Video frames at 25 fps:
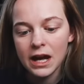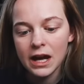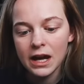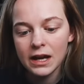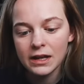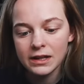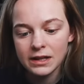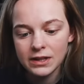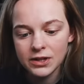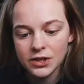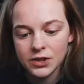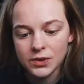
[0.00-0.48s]

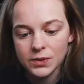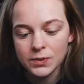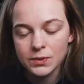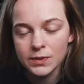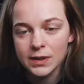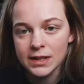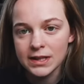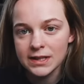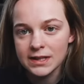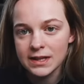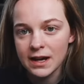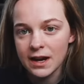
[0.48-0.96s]
initial
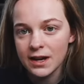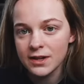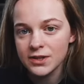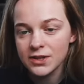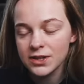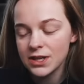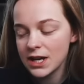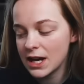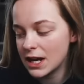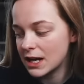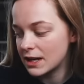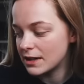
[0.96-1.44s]

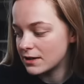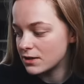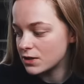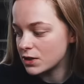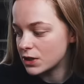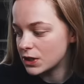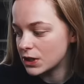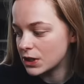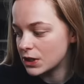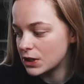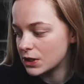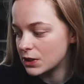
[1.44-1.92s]
research
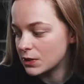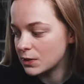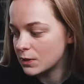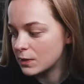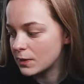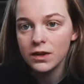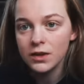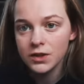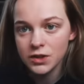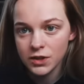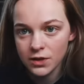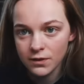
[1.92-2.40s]
into
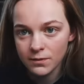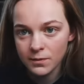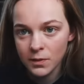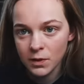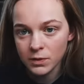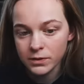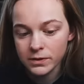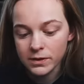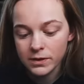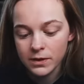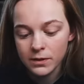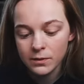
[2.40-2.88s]
The Jew of
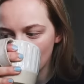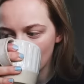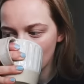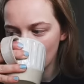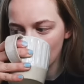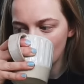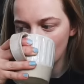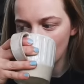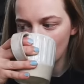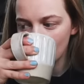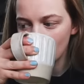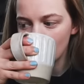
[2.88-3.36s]
Malta.
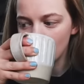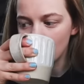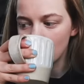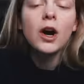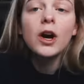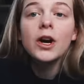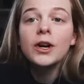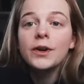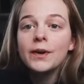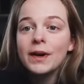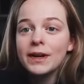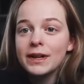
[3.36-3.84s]

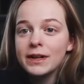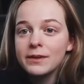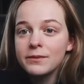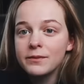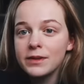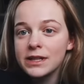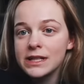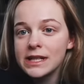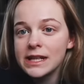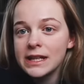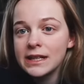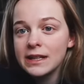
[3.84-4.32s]
Oh, and I'm
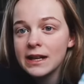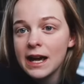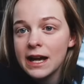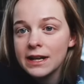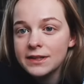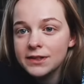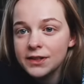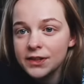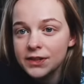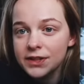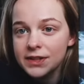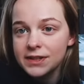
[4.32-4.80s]
reading
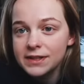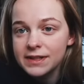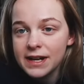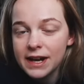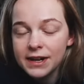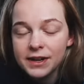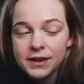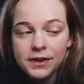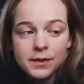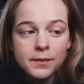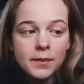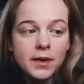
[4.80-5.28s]
As Good As
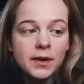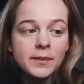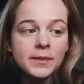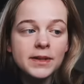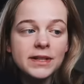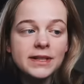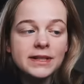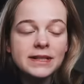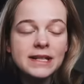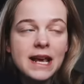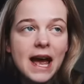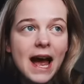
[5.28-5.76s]
Dead at the
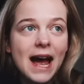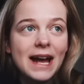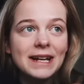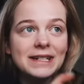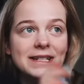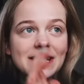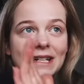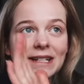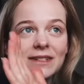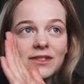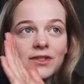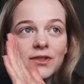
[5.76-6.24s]
moment,
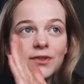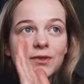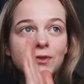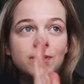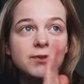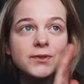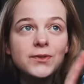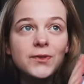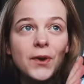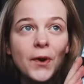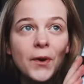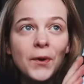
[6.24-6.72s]
and it's
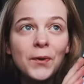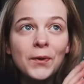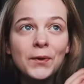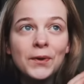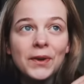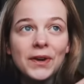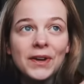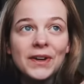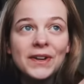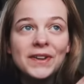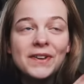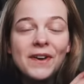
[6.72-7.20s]
so
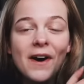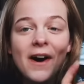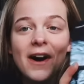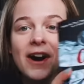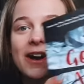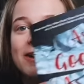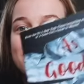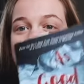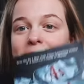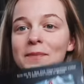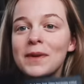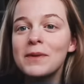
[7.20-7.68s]
good.
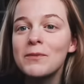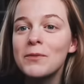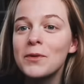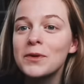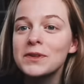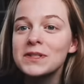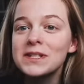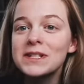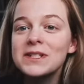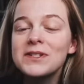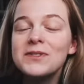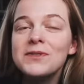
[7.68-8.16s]
I've been
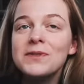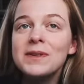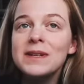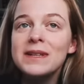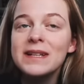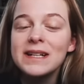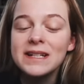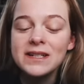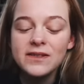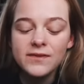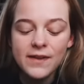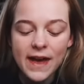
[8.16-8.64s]
wanting to read
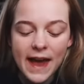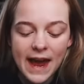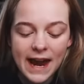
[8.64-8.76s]
this for